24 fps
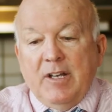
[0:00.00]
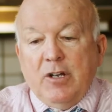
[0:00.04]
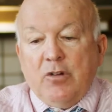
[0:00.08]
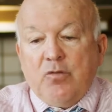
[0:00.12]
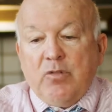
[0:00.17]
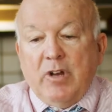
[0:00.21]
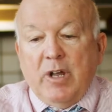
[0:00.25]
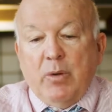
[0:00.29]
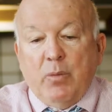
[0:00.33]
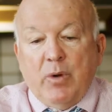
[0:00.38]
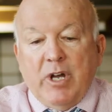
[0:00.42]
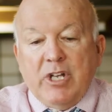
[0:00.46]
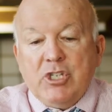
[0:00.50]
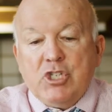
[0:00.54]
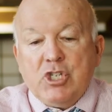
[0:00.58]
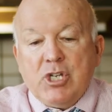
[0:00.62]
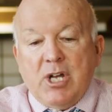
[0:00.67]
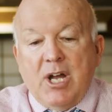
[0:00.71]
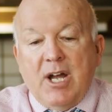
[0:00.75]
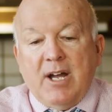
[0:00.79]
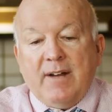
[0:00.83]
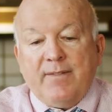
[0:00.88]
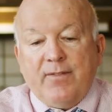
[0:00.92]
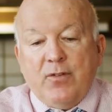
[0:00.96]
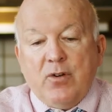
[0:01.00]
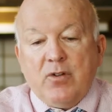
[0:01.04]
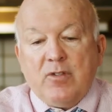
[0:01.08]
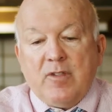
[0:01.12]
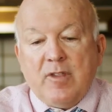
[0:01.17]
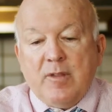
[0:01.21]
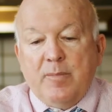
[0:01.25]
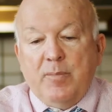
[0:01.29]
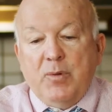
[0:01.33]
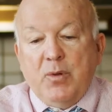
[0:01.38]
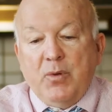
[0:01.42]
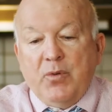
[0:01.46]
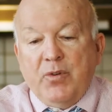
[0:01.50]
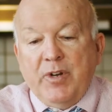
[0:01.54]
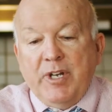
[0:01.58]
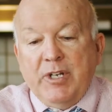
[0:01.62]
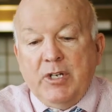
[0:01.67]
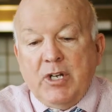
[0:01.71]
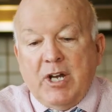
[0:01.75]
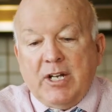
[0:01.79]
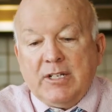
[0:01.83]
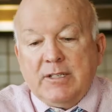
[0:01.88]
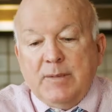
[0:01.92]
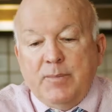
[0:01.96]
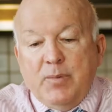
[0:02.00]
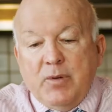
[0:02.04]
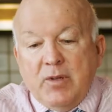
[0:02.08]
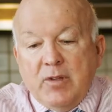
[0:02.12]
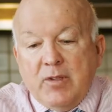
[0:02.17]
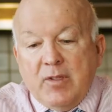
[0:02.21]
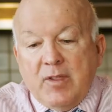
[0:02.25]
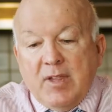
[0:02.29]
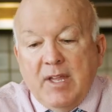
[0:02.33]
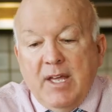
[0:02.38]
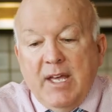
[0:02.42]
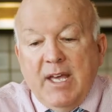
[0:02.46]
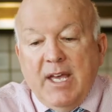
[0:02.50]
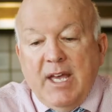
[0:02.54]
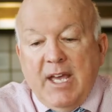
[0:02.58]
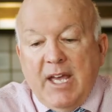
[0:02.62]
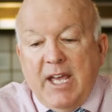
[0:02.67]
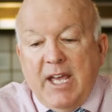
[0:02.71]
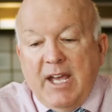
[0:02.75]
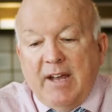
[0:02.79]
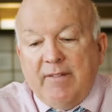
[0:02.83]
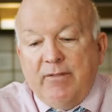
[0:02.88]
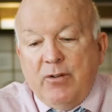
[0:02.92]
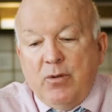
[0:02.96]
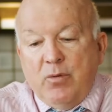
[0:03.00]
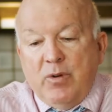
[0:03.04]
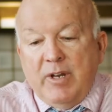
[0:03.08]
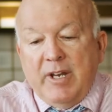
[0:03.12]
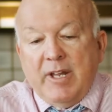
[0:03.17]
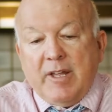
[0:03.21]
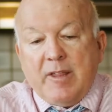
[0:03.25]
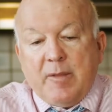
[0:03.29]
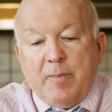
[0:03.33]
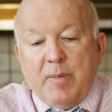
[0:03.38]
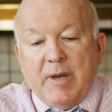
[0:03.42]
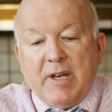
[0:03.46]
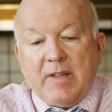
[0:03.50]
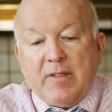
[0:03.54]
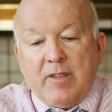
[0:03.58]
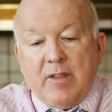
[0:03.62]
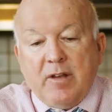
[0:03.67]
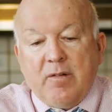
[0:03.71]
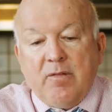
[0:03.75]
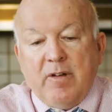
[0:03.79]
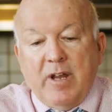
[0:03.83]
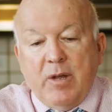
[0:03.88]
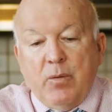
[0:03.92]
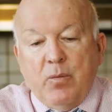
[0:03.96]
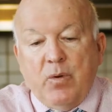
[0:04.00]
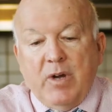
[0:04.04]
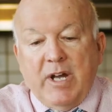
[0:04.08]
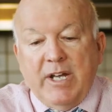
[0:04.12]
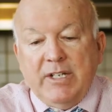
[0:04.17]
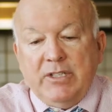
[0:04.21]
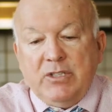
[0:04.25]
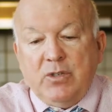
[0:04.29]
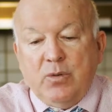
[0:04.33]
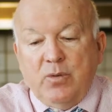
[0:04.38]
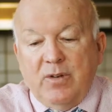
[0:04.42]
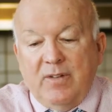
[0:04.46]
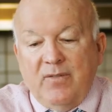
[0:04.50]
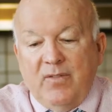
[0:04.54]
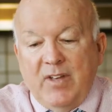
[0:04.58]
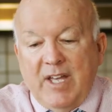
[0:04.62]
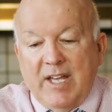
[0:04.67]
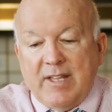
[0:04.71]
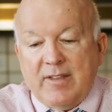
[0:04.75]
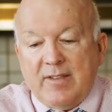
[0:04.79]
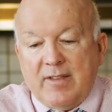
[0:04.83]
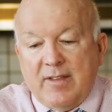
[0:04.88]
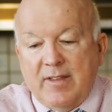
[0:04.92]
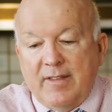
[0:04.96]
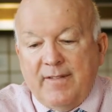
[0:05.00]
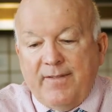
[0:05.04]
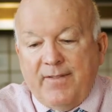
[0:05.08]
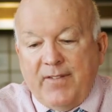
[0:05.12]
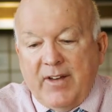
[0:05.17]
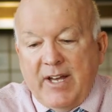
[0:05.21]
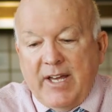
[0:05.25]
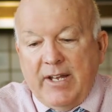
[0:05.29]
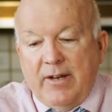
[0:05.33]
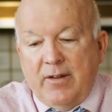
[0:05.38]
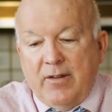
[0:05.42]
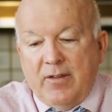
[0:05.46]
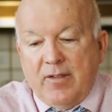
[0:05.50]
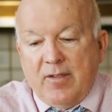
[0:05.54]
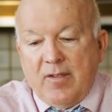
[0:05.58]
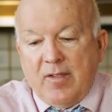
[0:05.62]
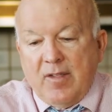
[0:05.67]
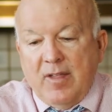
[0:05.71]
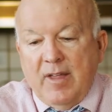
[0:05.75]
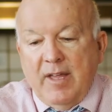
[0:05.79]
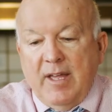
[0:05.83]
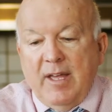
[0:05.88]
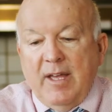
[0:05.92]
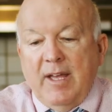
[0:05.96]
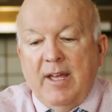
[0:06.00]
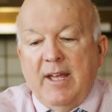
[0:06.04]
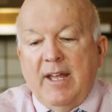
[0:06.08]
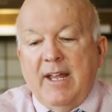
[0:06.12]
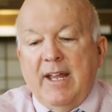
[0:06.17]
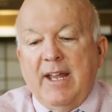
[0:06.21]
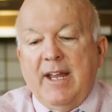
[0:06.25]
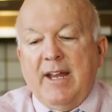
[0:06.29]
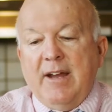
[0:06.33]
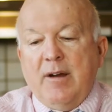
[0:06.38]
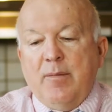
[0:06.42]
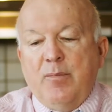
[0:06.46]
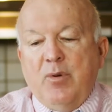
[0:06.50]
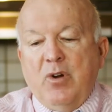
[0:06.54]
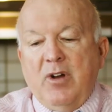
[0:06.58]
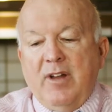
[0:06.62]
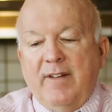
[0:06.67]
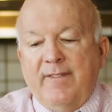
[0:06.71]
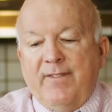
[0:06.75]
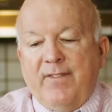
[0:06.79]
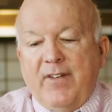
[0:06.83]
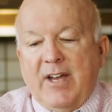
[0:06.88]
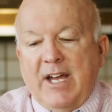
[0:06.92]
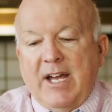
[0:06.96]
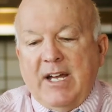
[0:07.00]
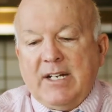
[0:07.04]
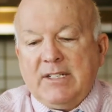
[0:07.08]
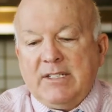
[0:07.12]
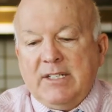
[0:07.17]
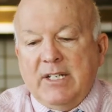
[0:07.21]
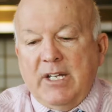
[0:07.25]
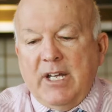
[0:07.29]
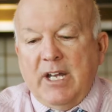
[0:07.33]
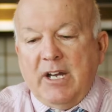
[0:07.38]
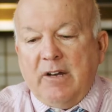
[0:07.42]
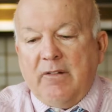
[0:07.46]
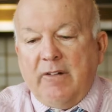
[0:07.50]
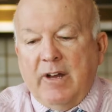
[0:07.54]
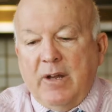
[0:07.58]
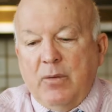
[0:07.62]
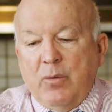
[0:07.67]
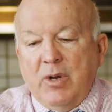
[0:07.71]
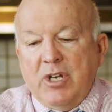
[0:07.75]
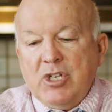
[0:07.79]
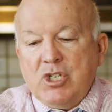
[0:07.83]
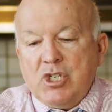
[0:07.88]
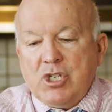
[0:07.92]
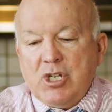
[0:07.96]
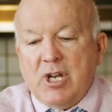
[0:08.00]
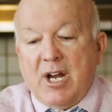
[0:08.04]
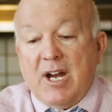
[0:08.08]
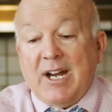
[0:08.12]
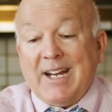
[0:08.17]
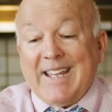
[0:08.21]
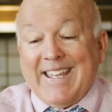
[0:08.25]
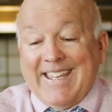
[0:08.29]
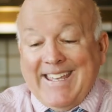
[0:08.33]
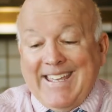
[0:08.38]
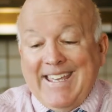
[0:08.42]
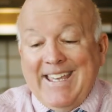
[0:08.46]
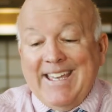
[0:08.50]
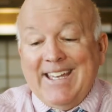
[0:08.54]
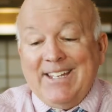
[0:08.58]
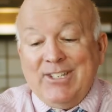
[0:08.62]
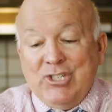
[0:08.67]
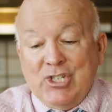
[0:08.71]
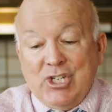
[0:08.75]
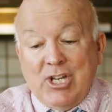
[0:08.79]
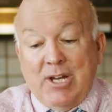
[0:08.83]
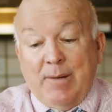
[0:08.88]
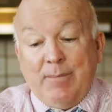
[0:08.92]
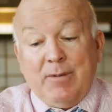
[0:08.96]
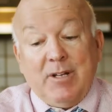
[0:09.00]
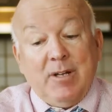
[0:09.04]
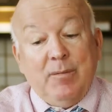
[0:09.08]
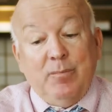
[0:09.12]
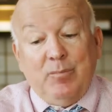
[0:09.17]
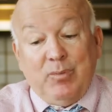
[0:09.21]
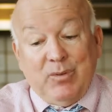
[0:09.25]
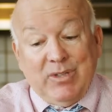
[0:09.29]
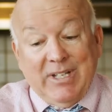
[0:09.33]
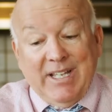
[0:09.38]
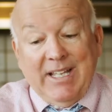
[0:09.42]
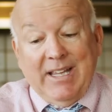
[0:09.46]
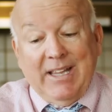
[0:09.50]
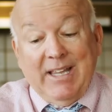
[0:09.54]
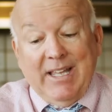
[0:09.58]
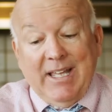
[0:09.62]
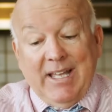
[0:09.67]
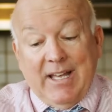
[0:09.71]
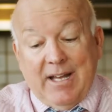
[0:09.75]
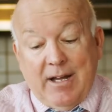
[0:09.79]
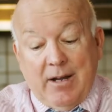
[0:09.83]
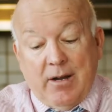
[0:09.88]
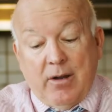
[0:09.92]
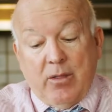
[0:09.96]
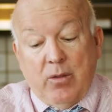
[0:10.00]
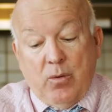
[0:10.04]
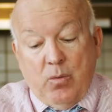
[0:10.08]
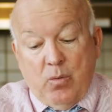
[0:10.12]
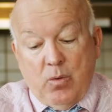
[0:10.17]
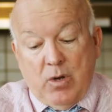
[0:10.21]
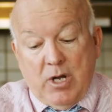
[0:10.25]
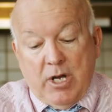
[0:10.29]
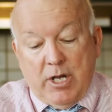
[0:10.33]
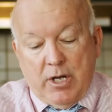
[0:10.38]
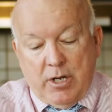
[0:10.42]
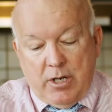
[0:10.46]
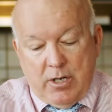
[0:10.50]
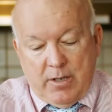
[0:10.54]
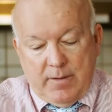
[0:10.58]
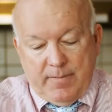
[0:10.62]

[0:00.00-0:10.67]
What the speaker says: Great white shark versus blue-ringed octopus. Everyone expects the great white to advance to the finals. Airborne fact: a great white shark can jump completely out of the water.